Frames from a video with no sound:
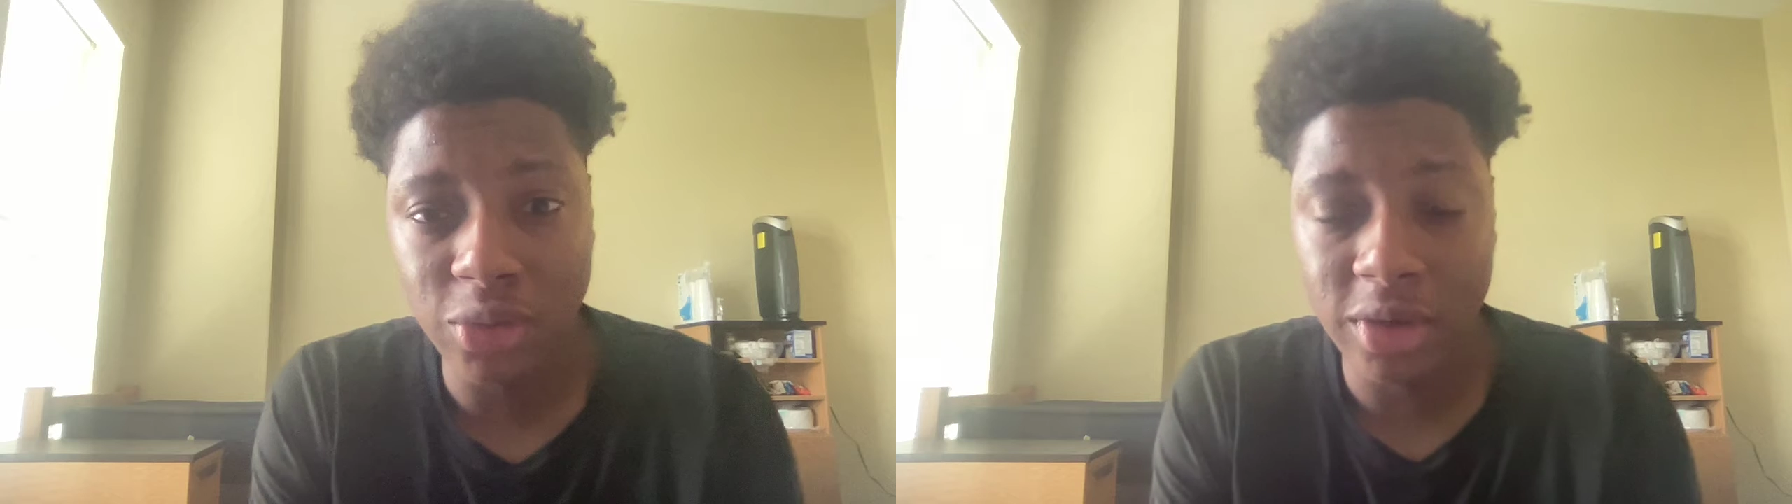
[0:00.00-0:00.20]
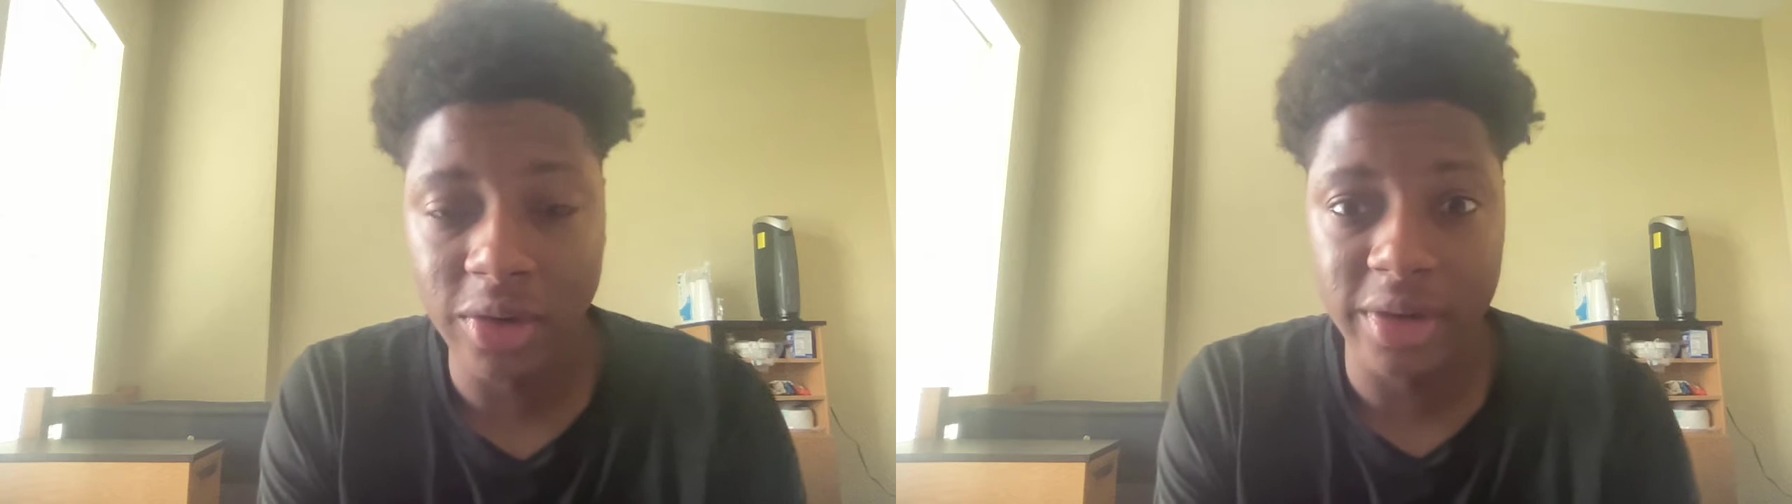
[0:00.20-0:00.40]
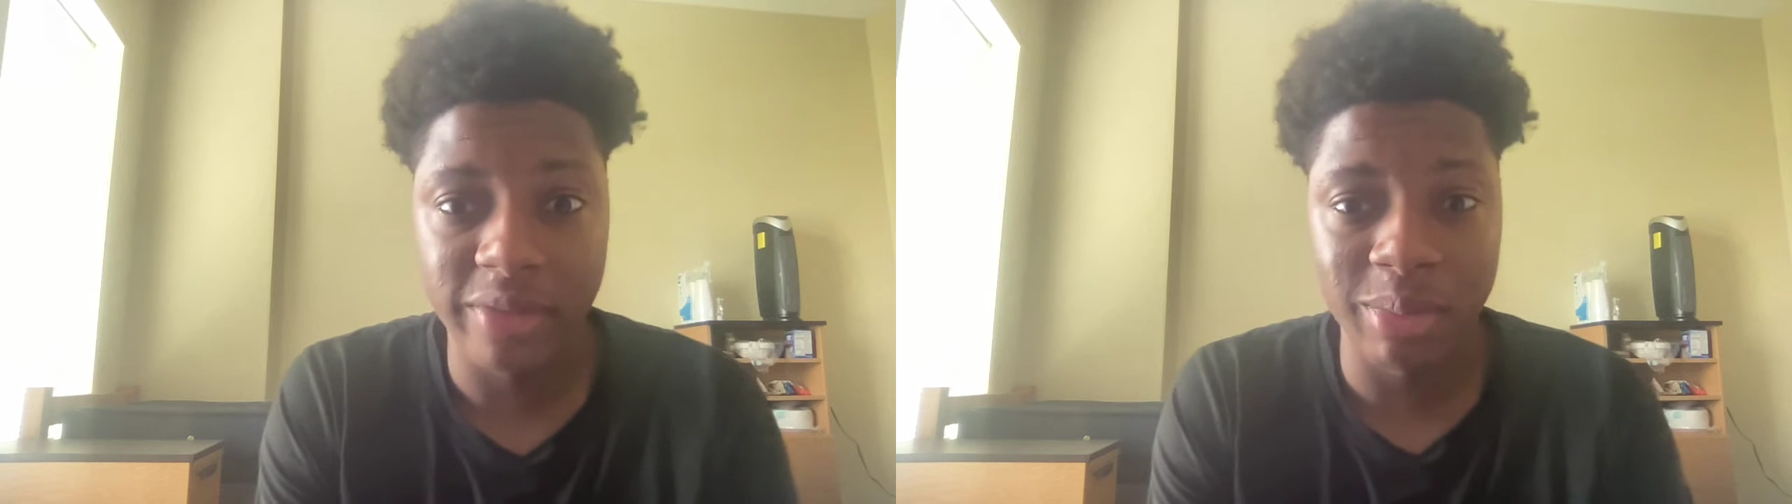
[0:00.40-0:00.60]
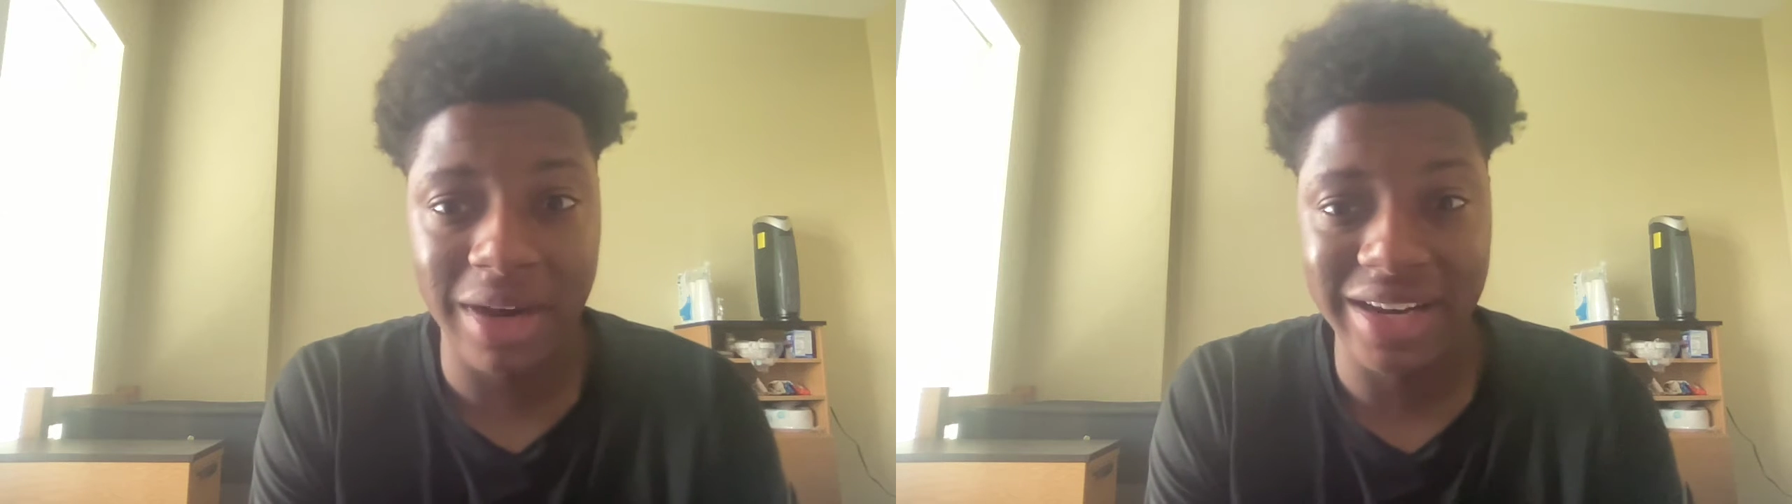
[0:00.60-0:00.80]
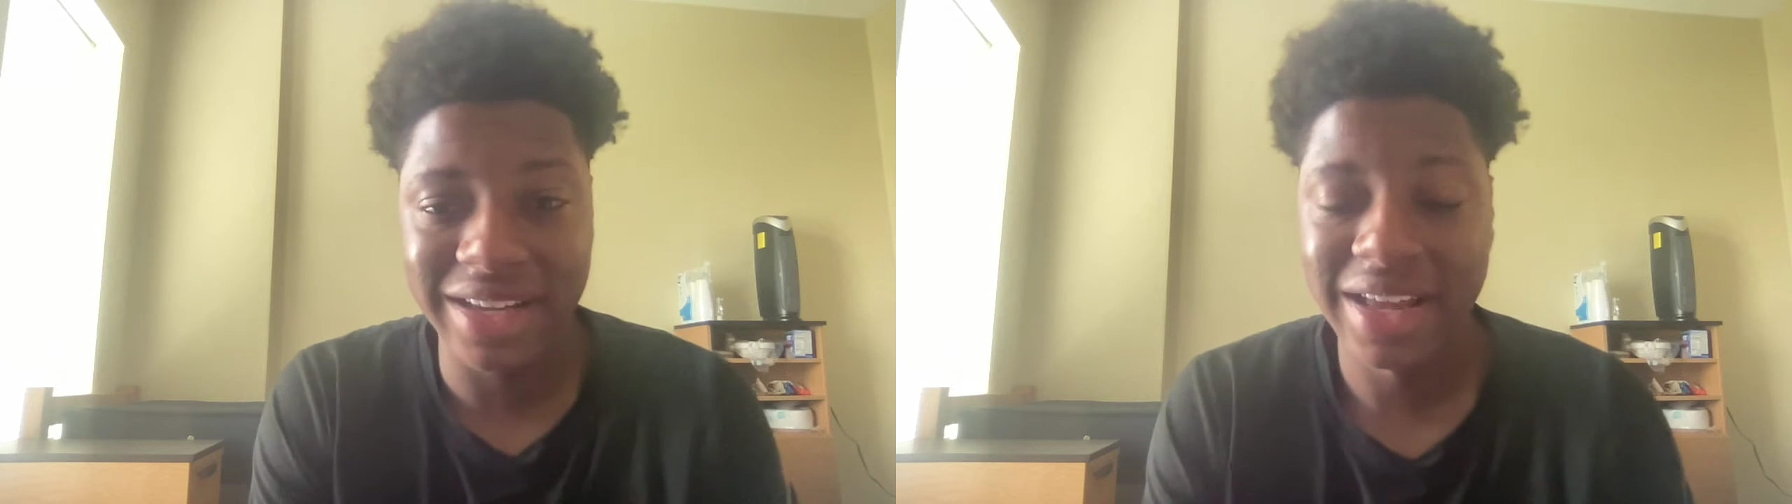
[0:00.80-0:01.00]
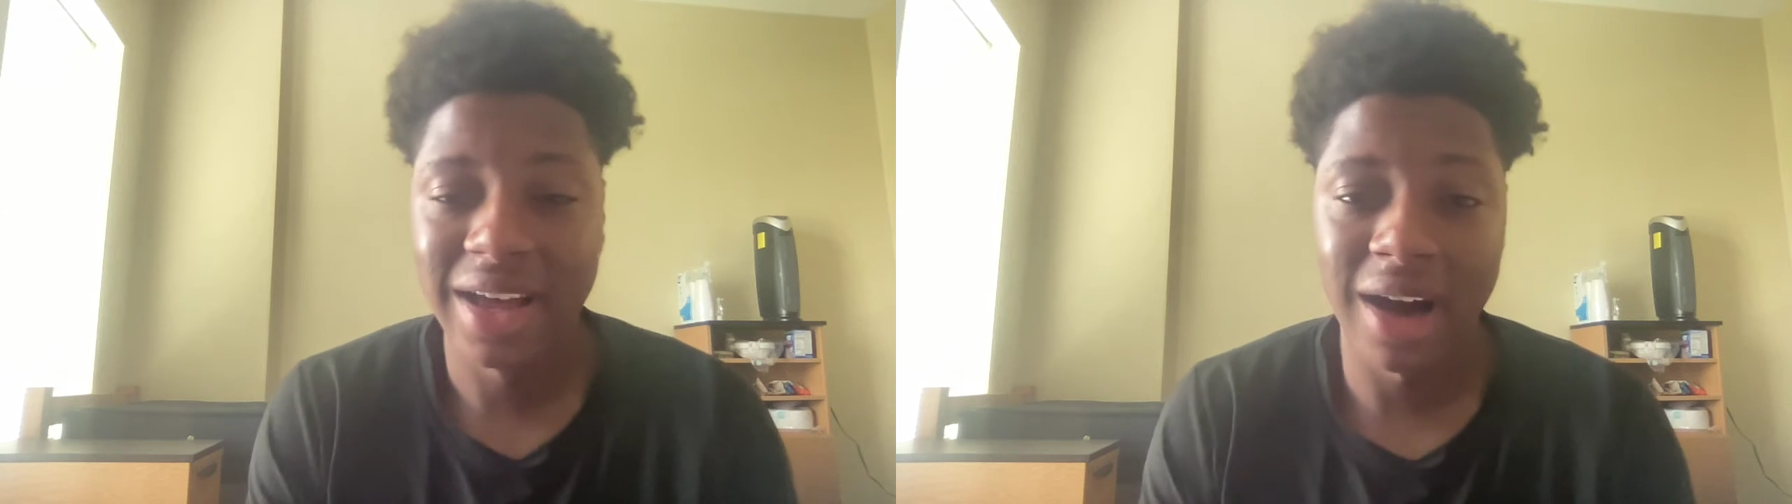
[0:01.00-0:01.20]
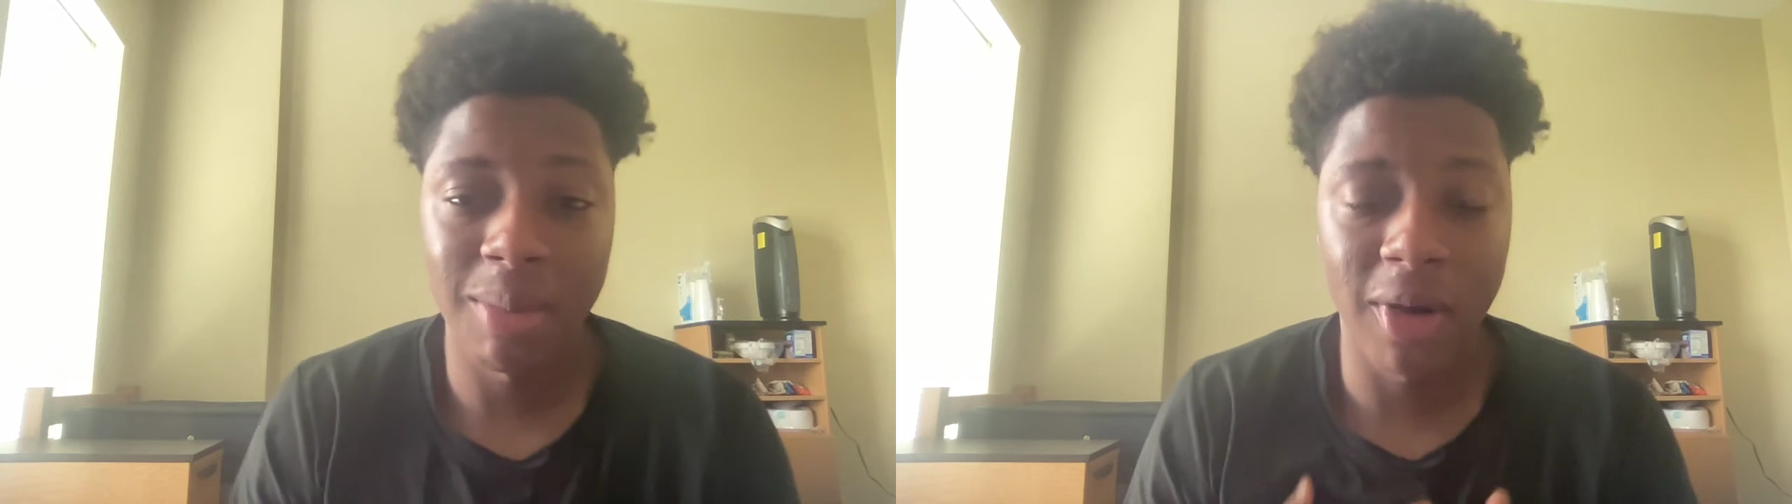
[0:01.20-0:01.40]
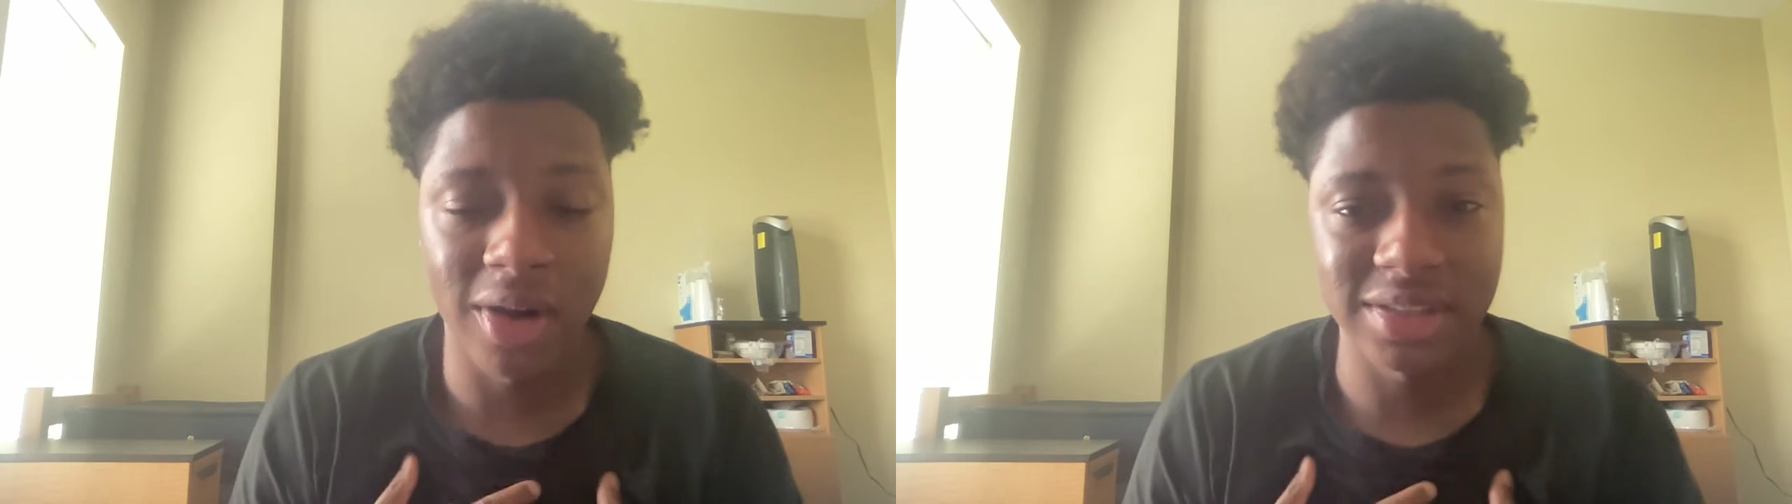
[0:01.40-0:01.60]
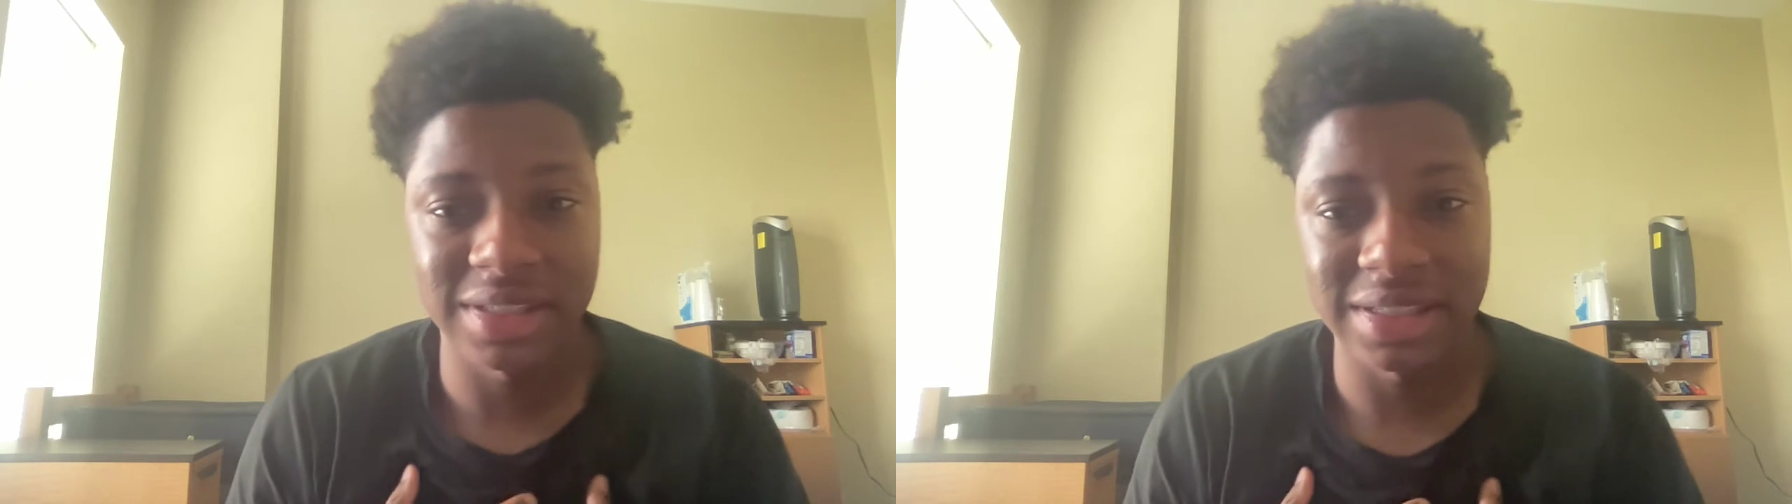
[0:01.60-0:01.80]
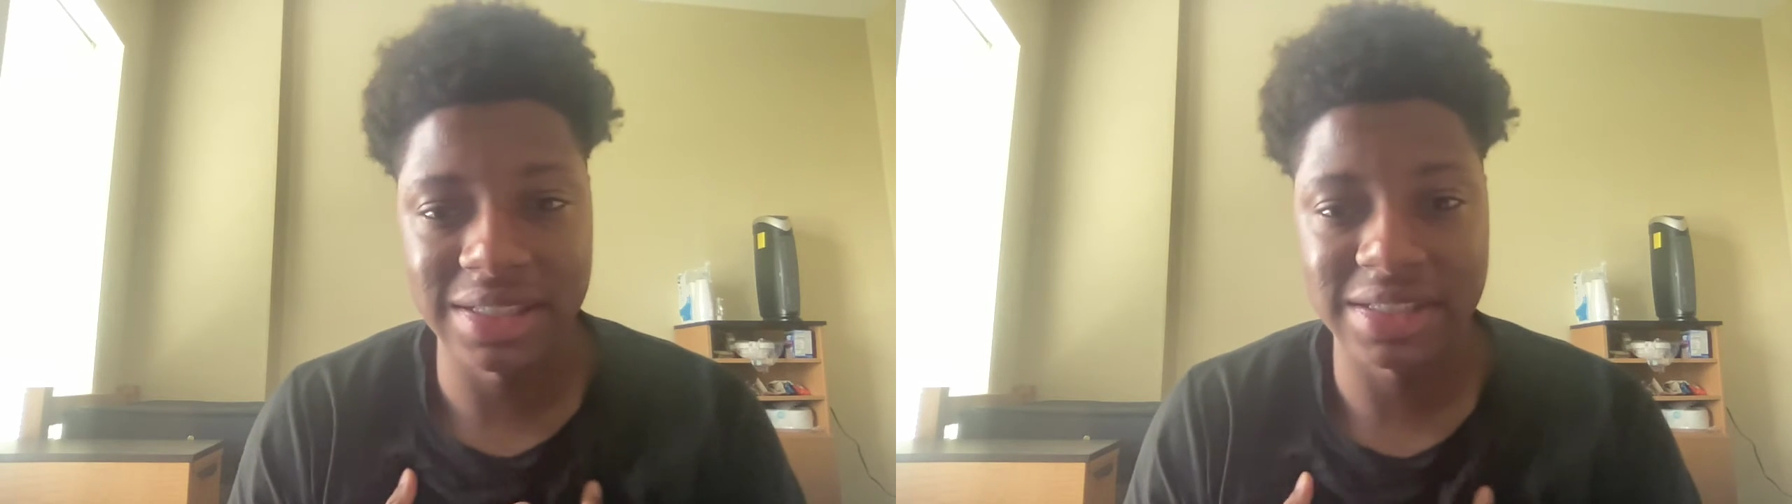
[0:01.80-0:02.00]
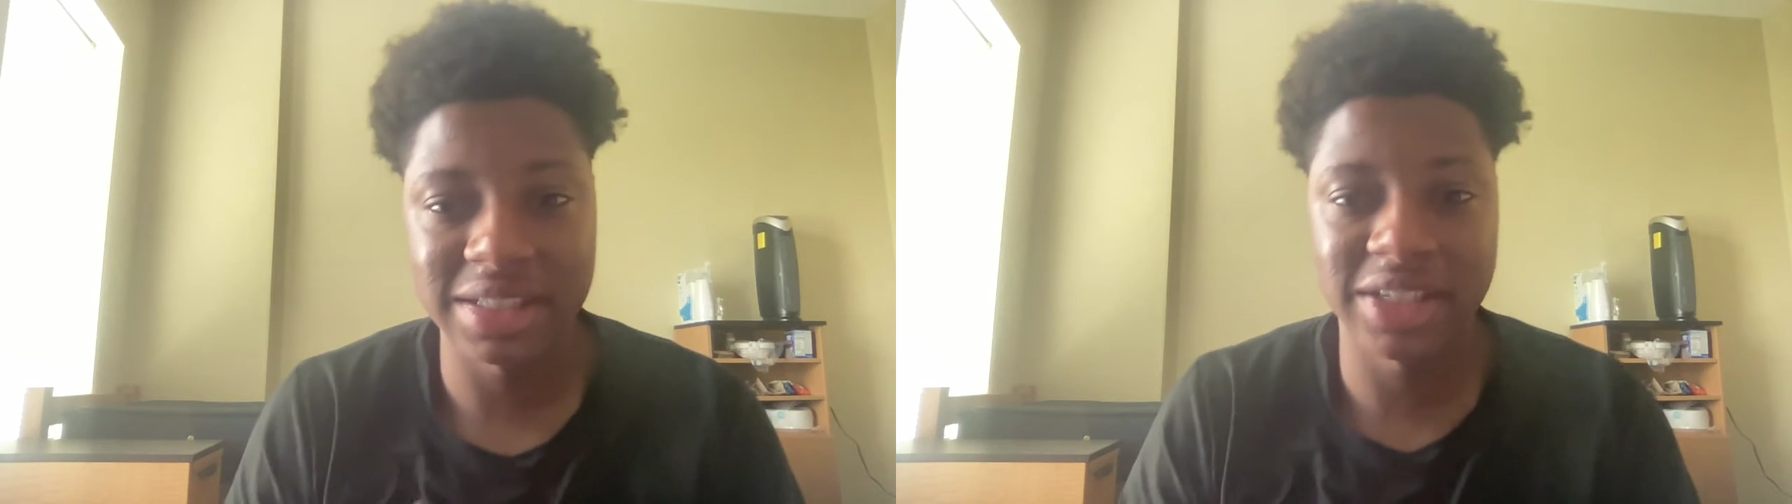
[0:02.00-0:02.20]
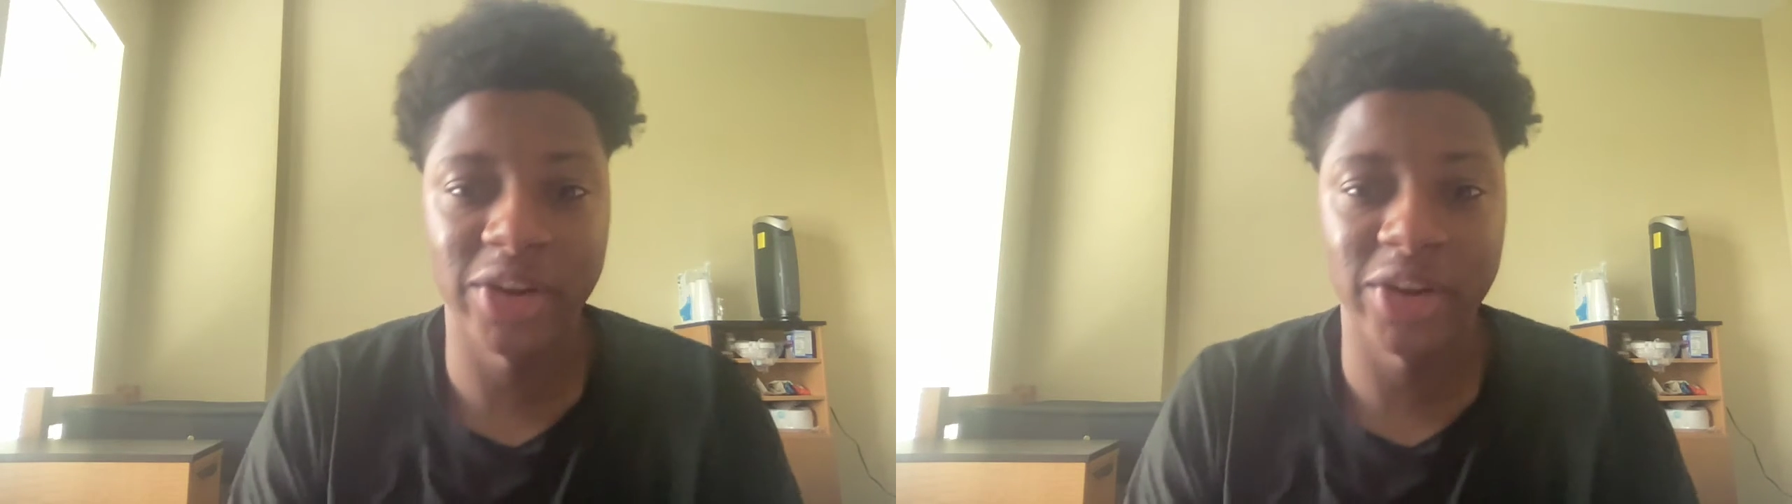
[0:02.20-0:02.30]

Going on, everybody. I'm Austin Lindsey.